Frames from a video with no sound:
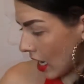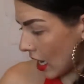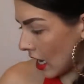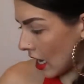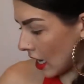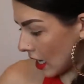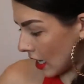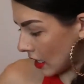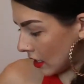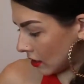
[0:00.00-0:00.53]

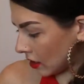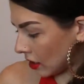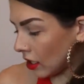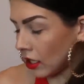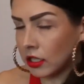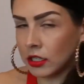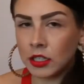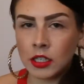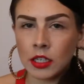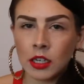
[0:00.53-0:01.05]
And
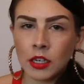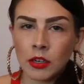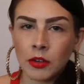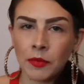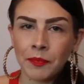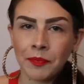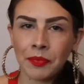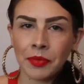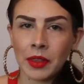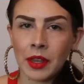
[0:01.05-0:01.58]

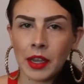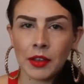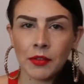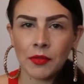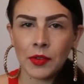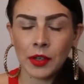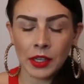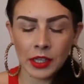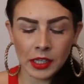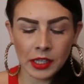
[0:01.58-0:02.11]
also, I
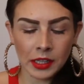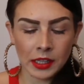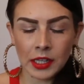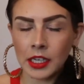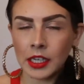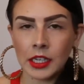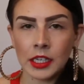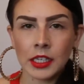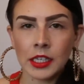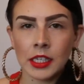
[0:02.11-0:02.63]
feel like
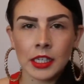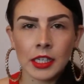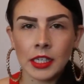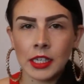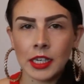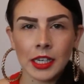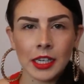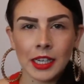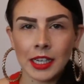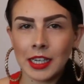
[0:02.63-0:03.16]
this
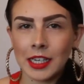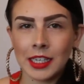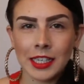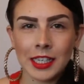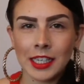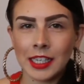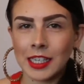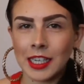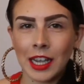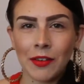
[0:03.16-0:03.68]
is
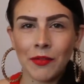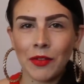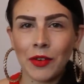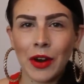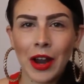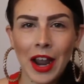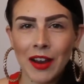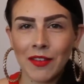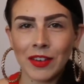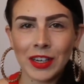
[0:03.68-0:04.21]
the same
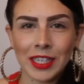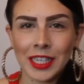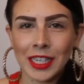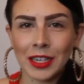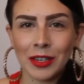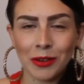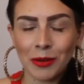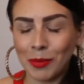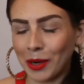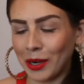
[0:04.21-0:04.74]
for every
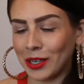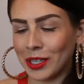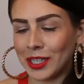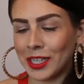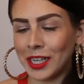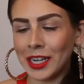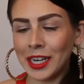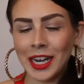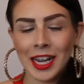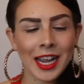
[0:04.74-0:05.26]
single
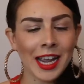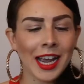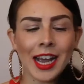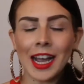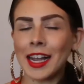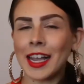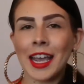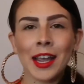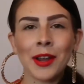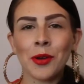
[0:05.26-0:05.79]
person.
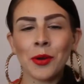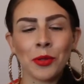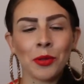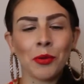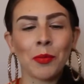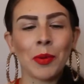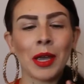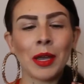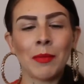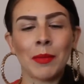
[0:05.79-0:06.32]
I can't go
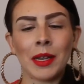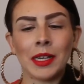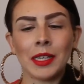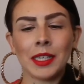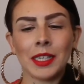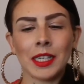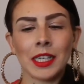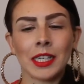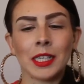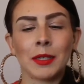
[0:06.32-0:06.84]
through
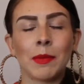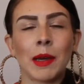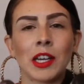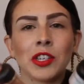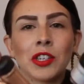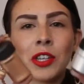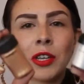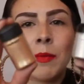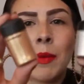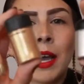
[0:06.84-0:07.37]
pigments,
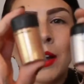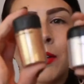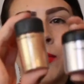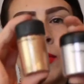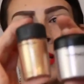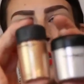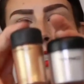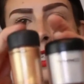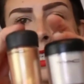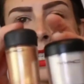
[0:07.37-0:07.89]
especially MAC
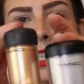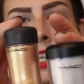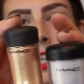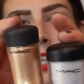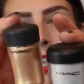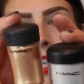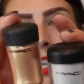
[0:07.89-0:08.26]
ones